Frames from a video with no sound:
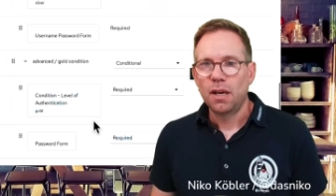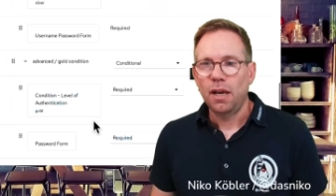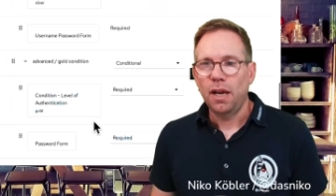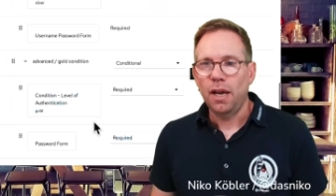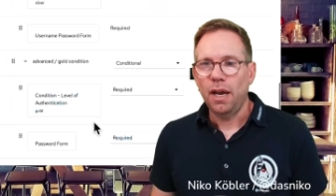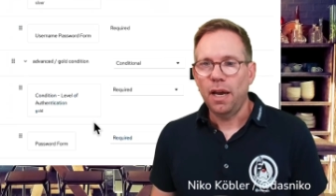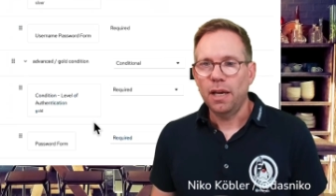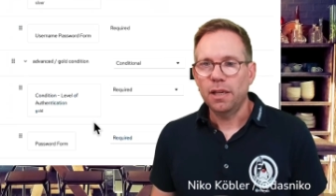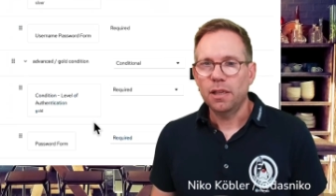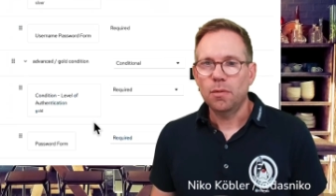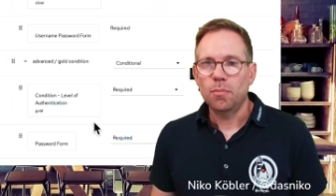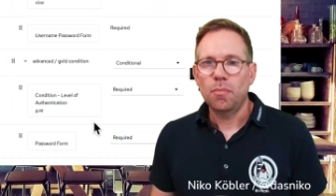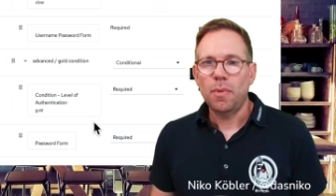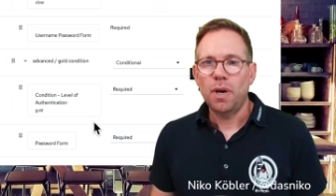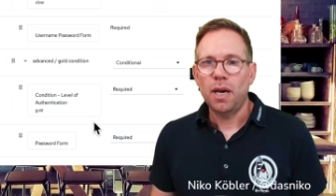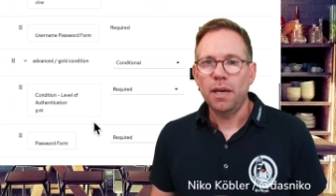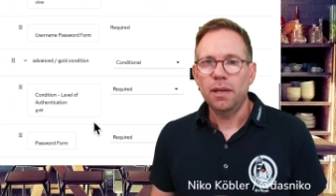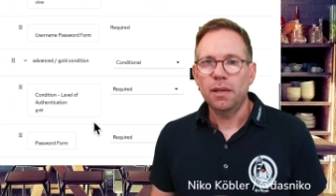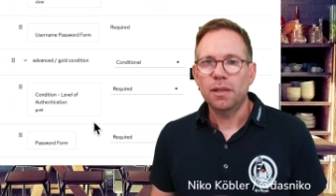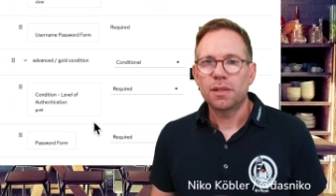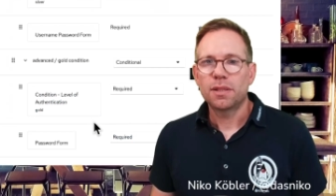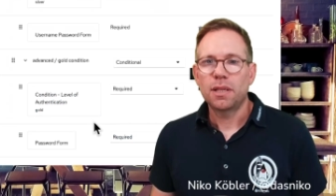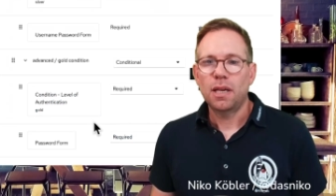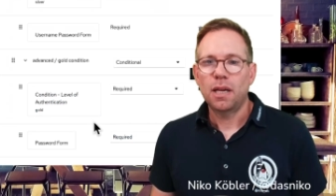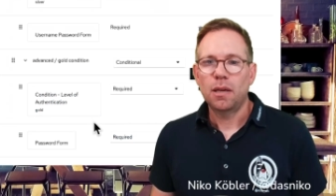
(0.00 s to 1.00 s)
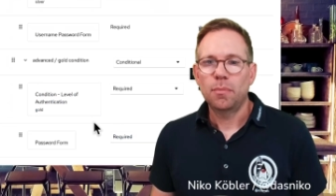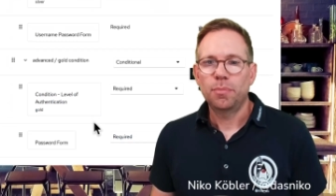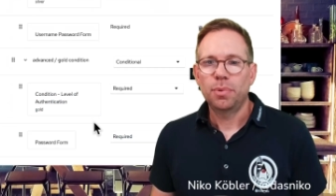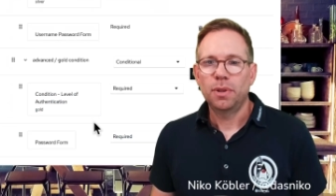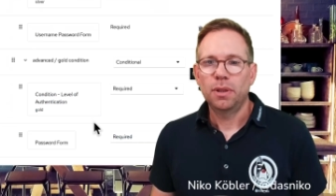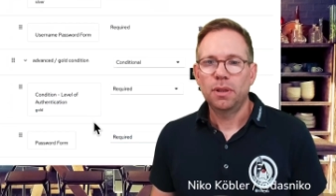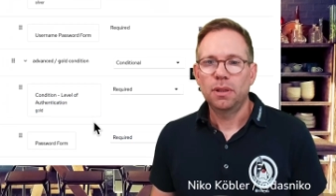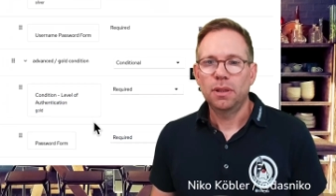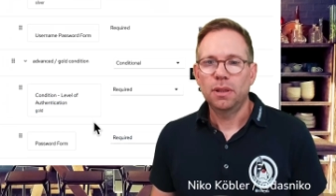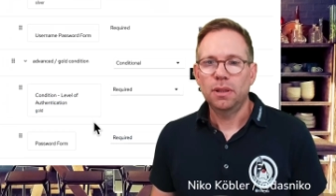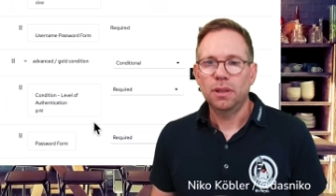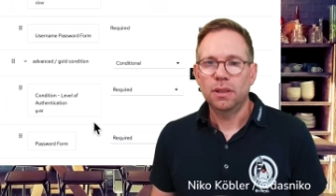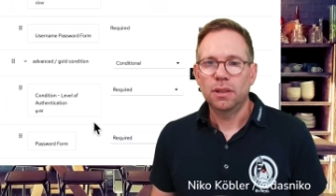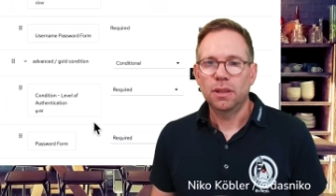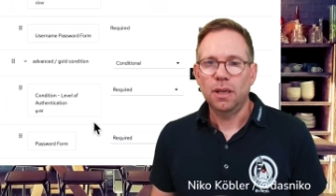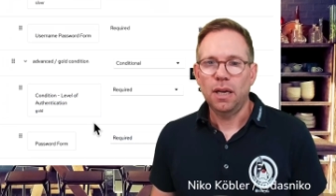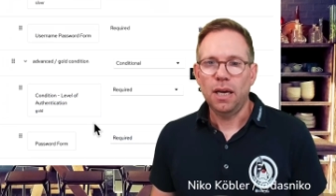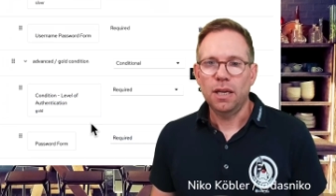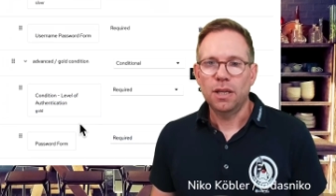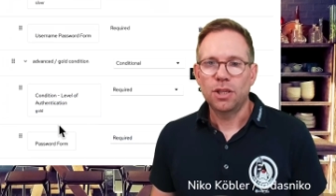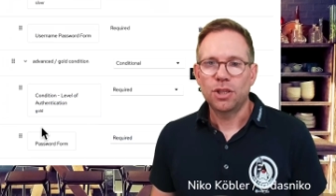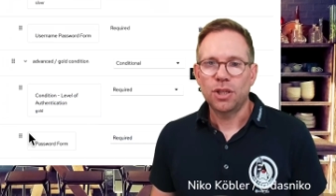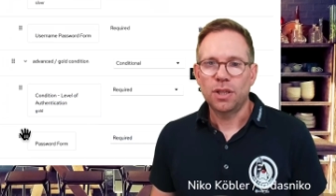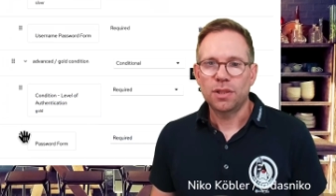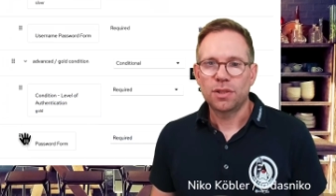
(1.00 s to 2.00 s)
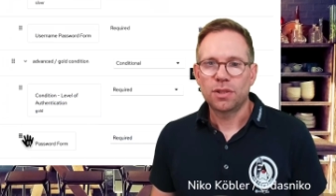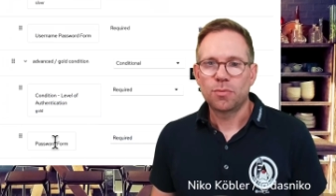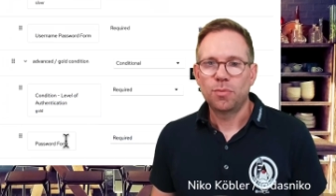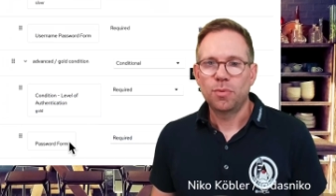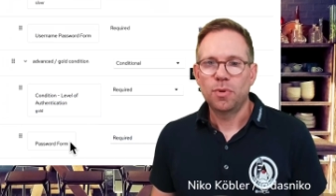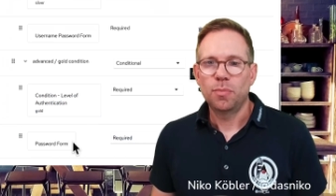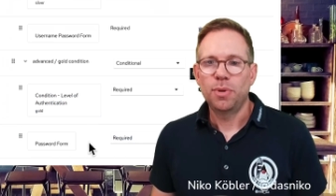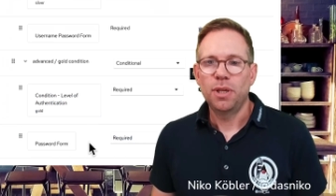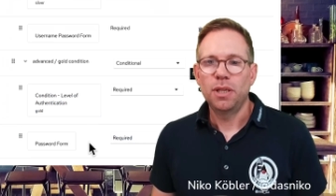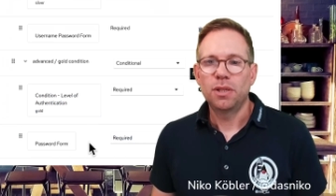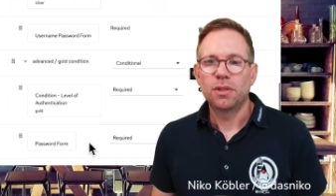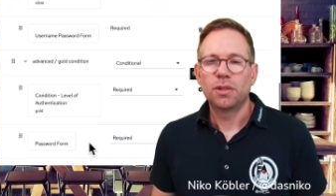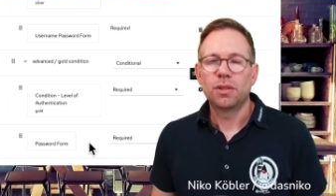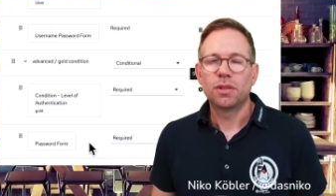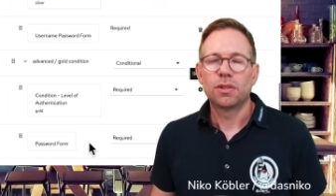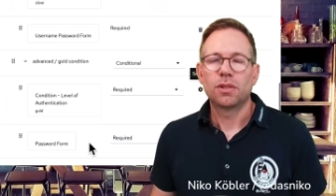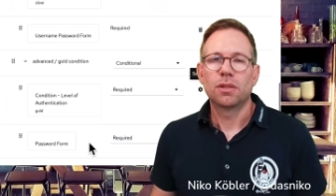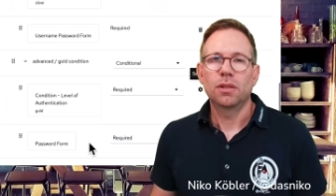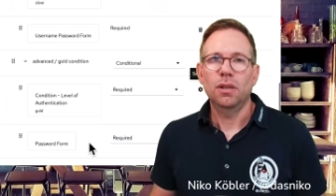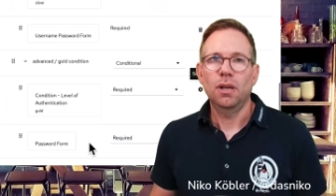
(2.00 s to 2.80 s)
And in my example, I just repeated